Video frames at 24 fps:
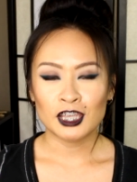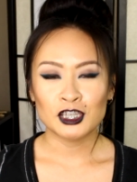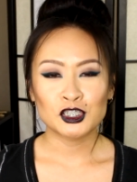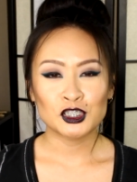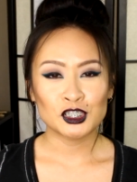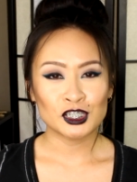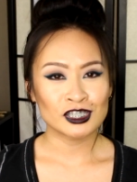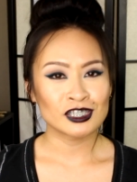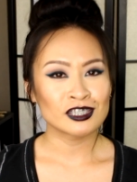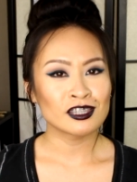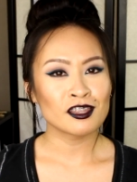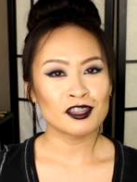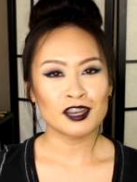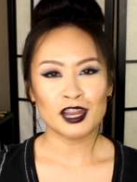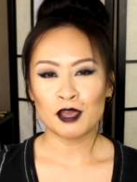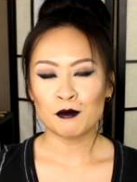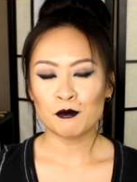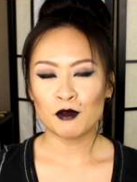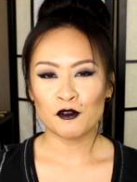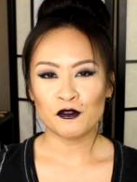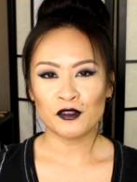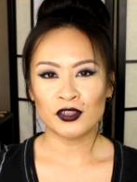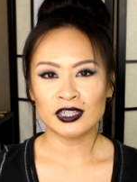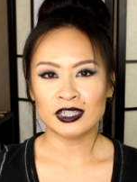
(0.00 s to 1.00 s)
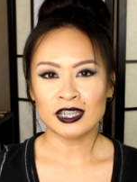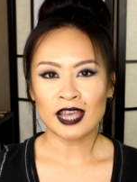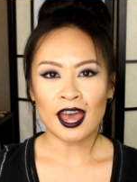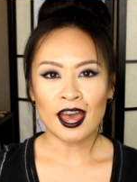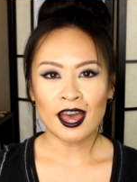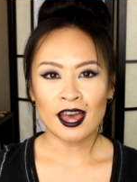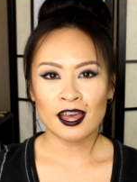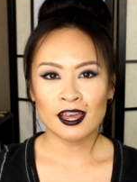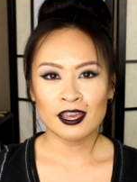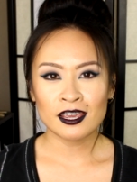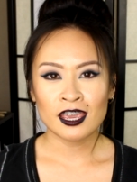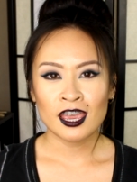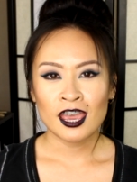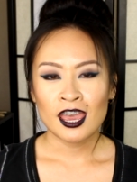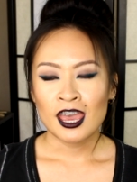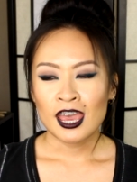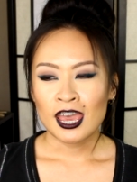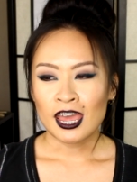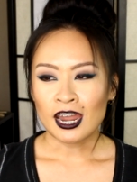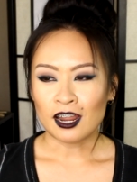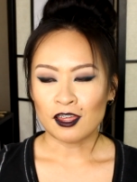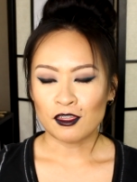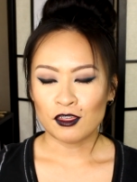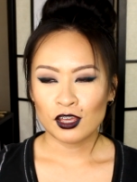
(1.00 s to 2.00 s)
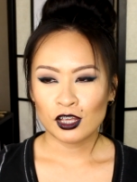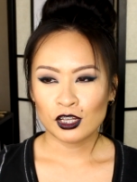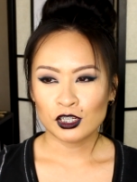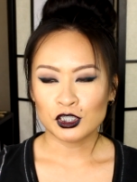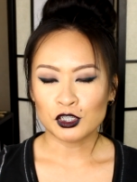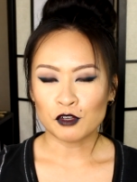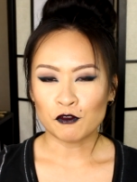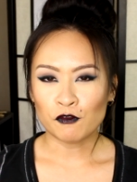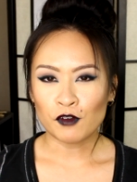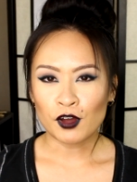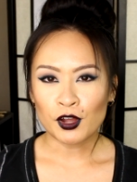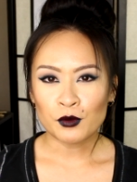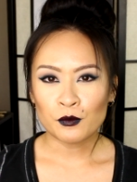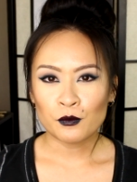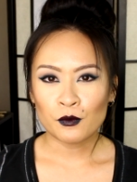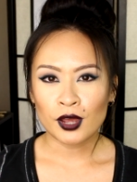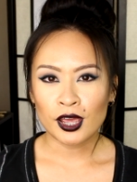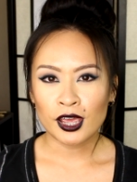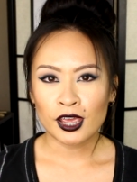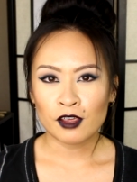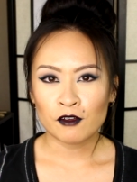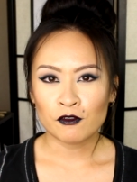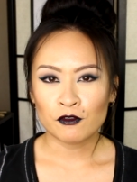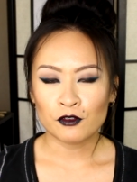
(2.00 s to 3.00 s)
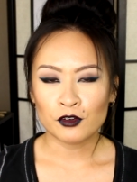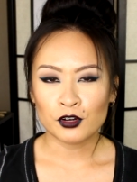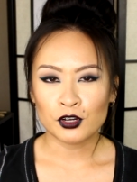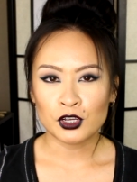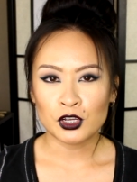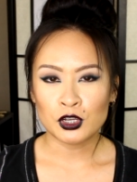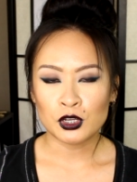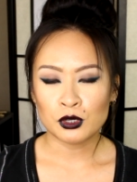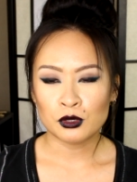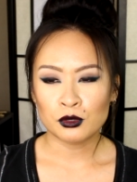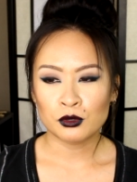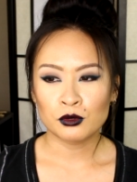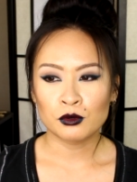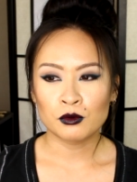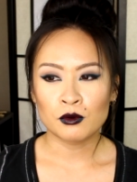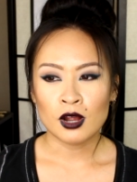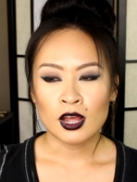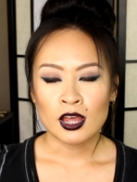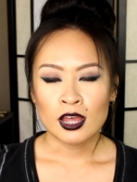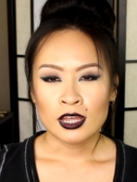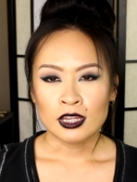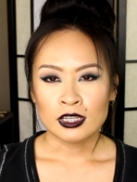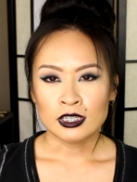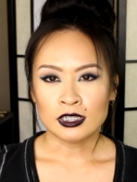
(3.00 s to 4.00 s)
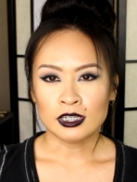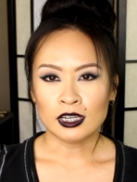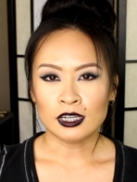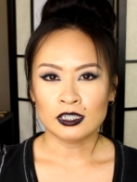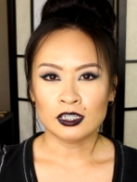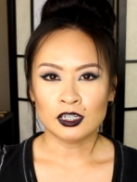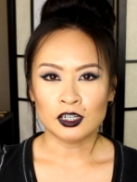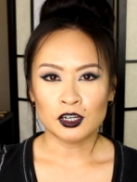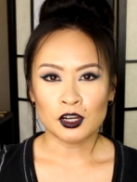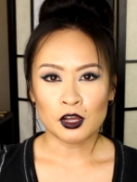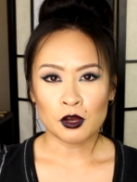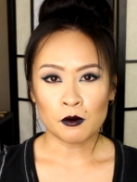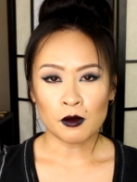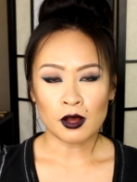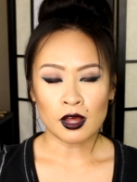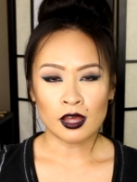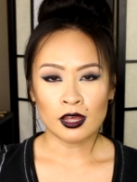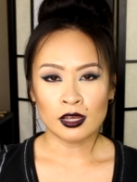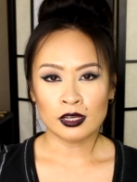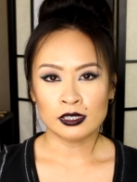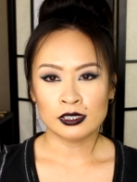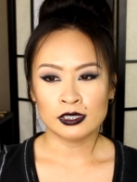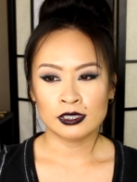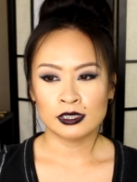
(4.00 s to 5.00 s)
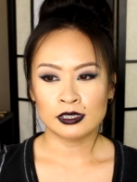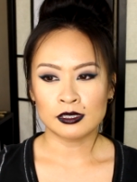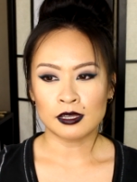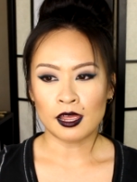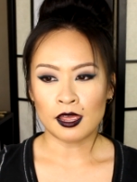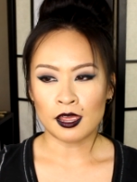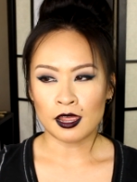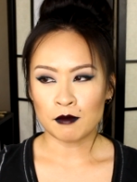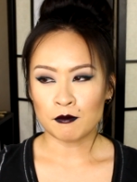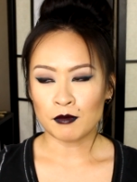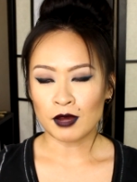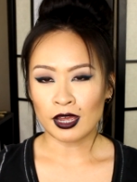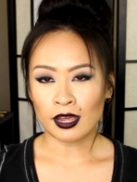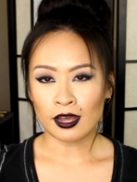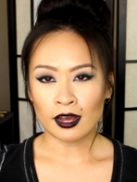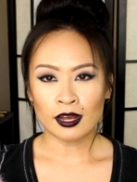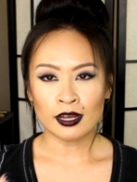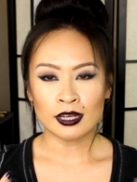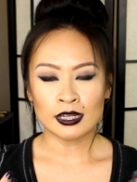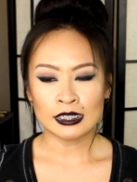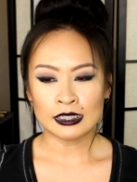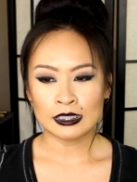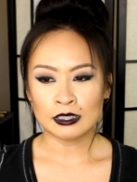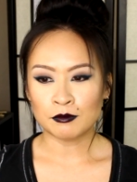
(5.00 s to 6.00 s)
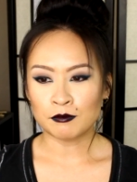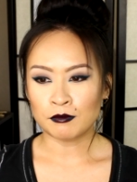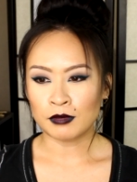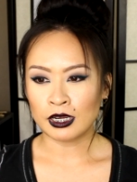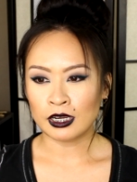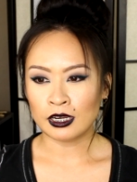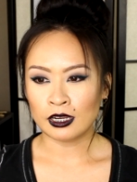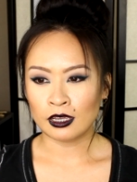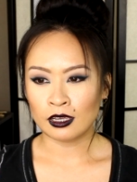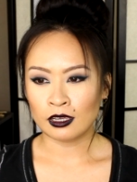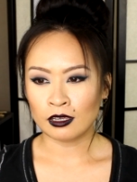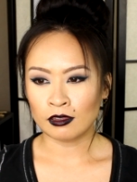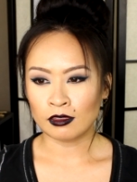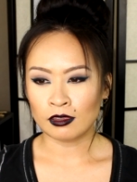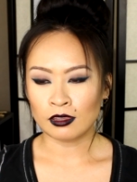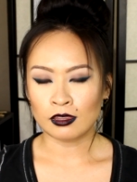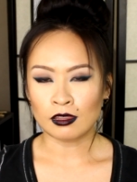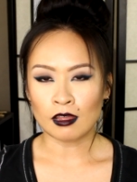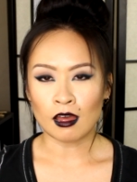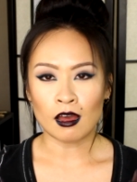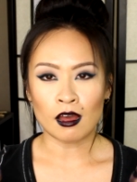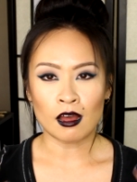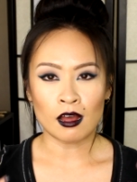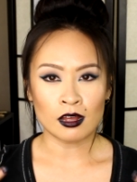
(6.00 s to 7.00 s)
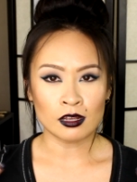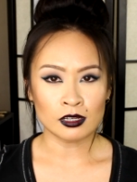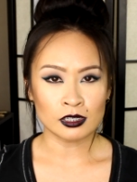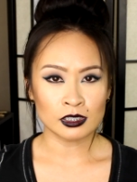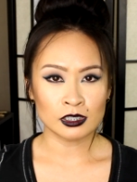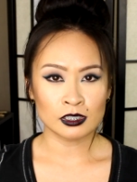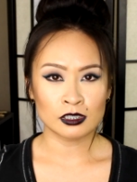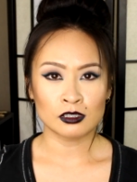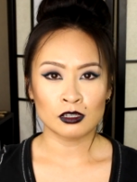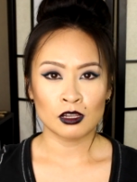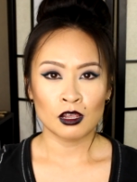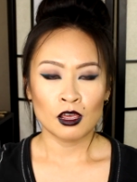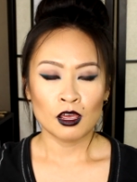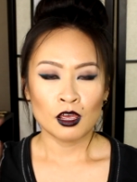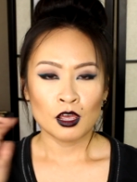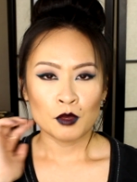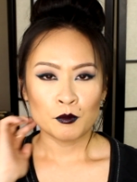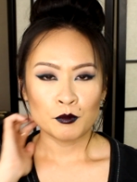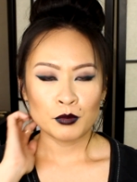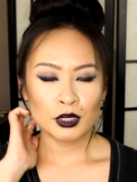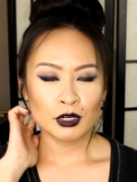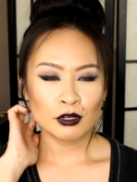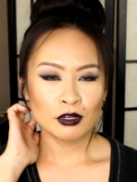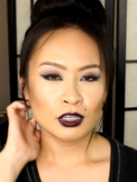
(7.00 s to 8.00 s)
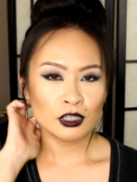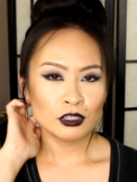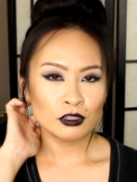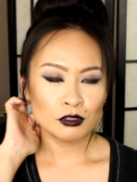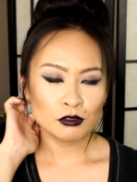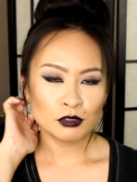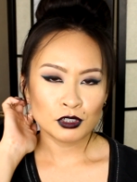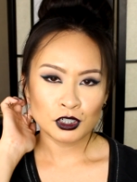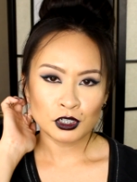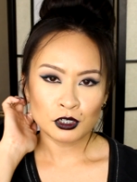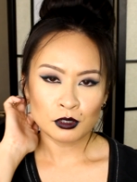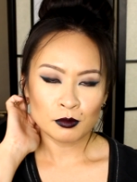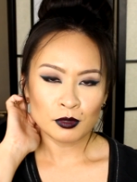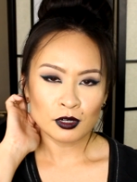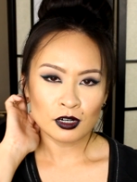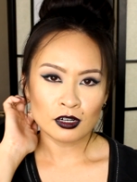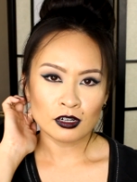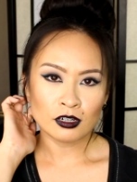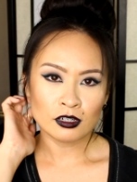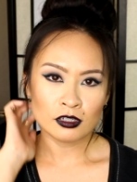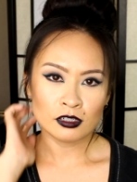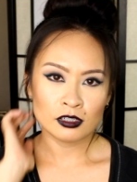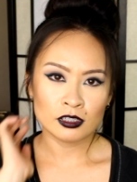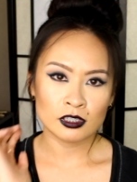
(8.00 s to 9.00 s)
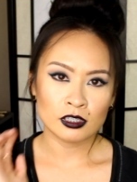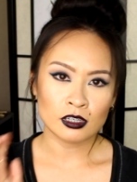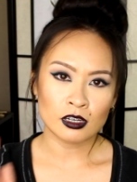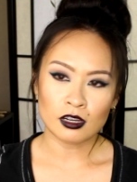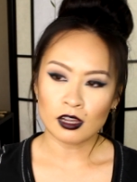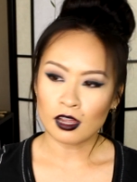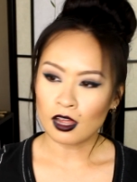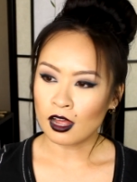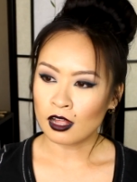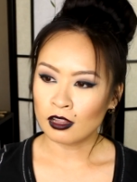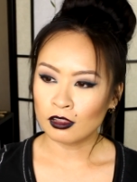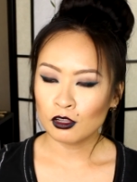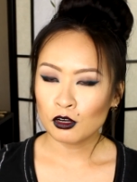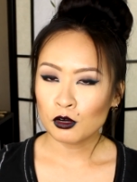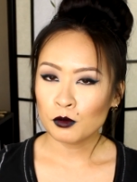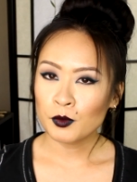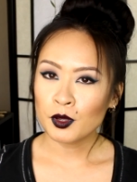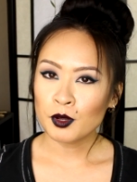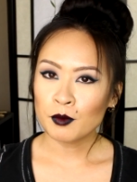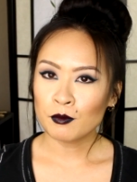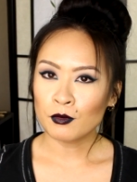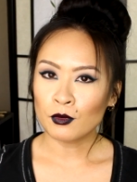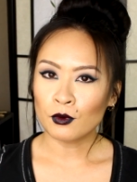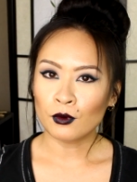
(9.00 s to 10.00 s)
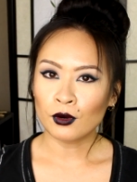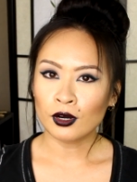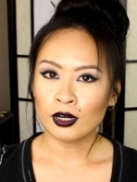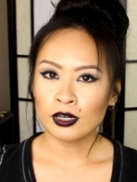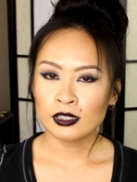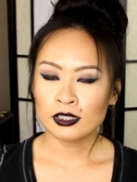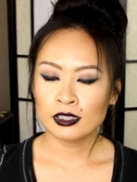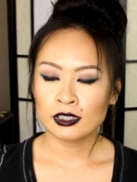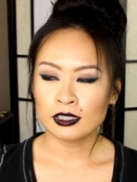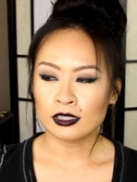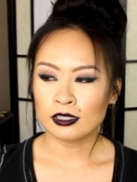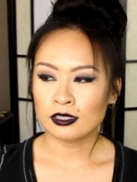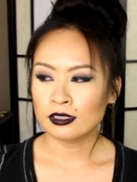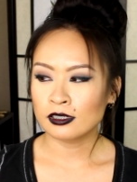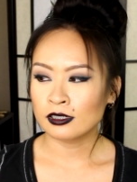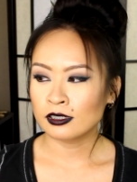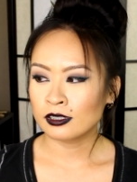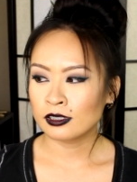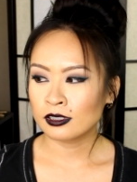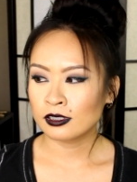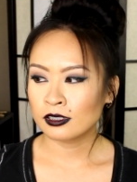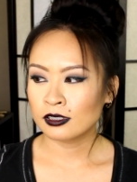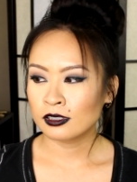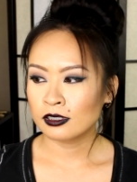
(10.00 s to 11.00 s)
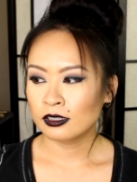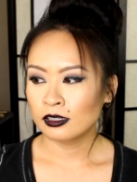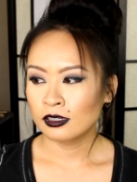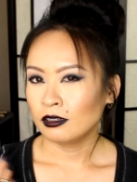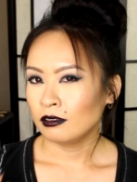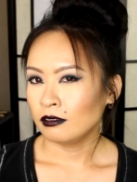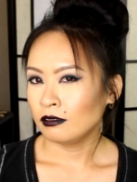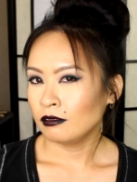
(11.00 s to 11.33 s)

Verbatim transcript: It's just the name of the tag. And I think it's a fun way for you to get to know us and by us meaning us beauty YouTubers a little bit more since